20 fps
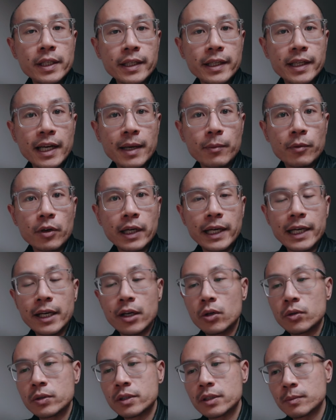a camera and I
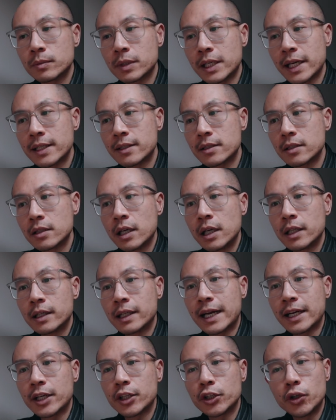owned some lights, then
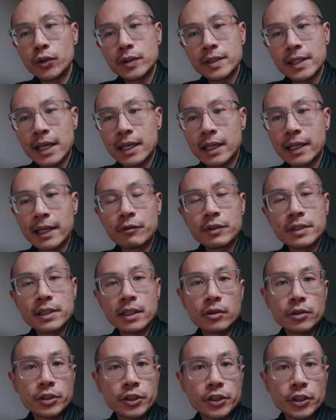I could use that on every
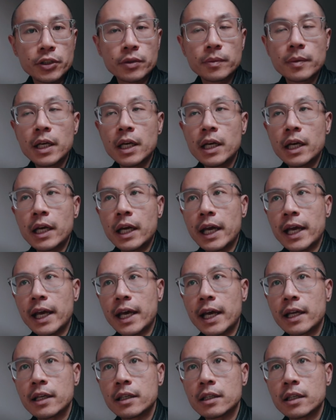single shoot
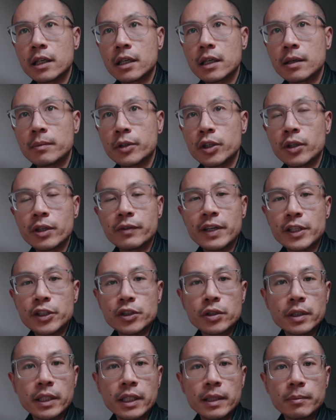and
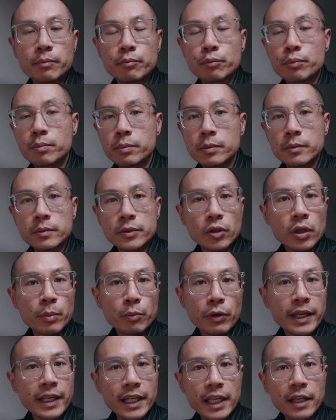eventually sort of
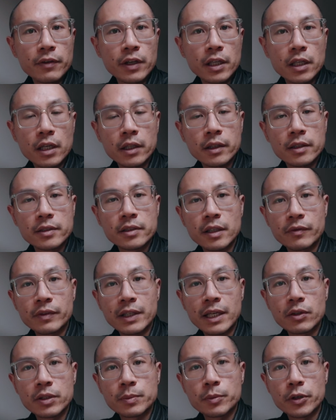break even on the stuff that
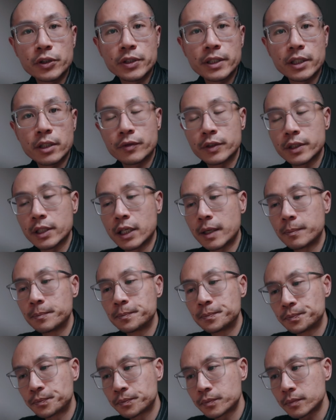I was purchasing over time.
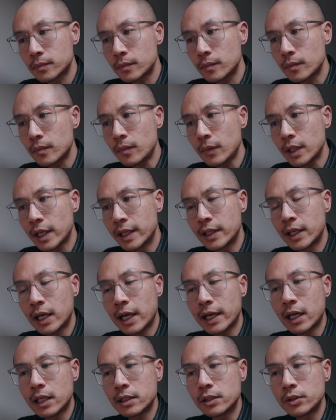And then I
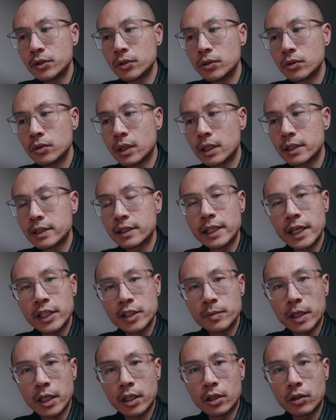got to a stage
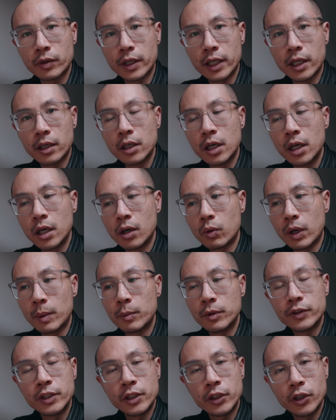in my career where I
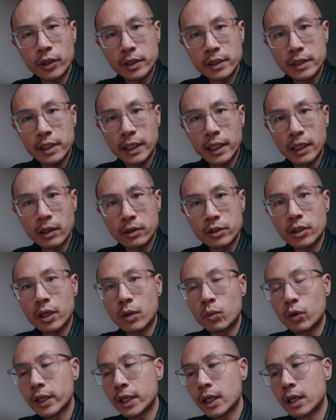moved to New York City. I started
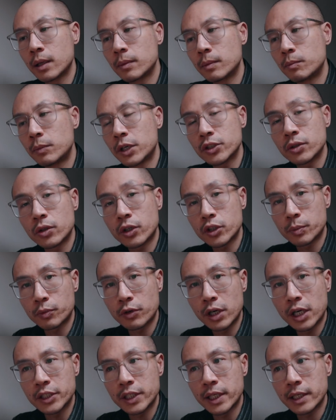working on much larger
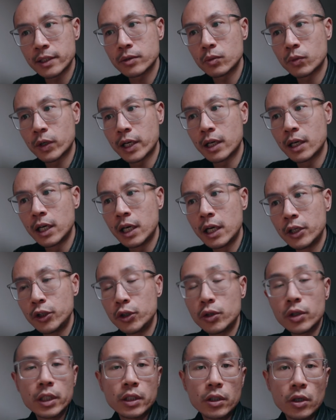projects where you
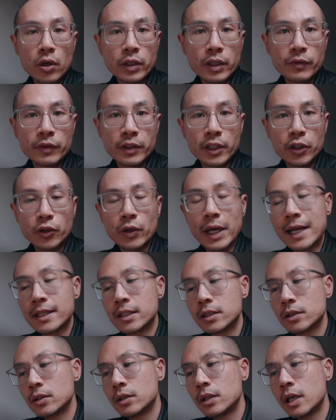couldn't own everything. You had
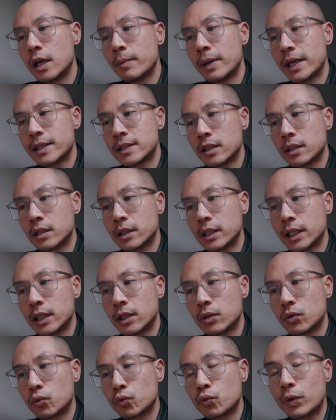to
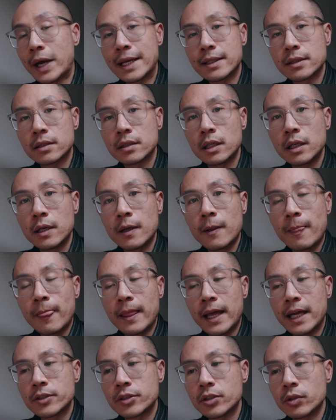basically rent.
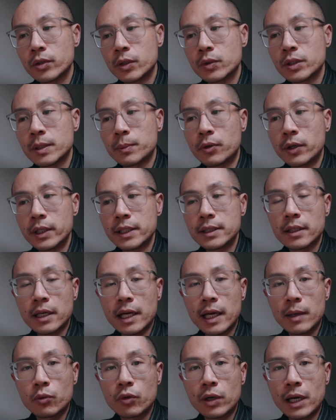And so there was a point in
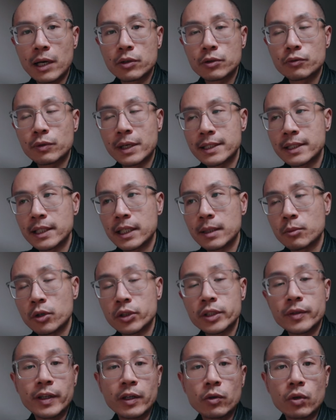time where I was renting
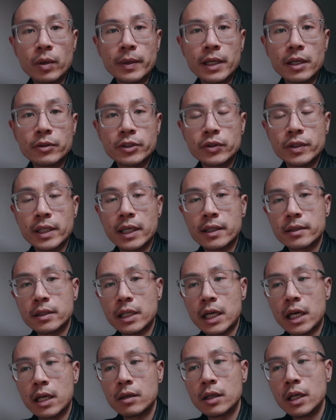most of the equipment I was using on
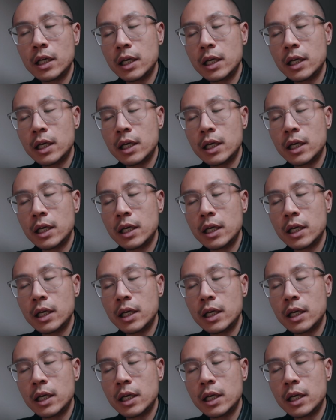set.